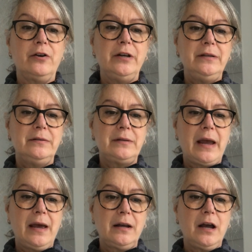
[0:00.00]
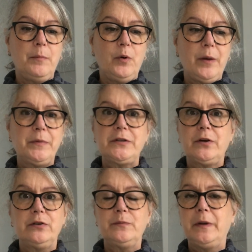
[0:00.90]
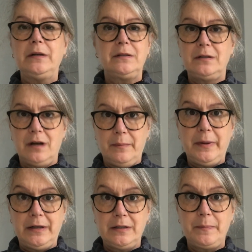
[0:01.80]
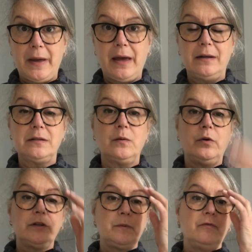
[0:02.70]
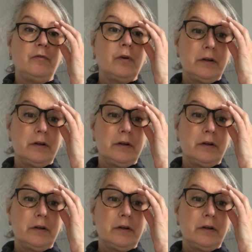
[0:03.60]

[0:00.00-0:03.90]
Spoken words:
He's had a couple episodes, but it's not been as bad as it was before.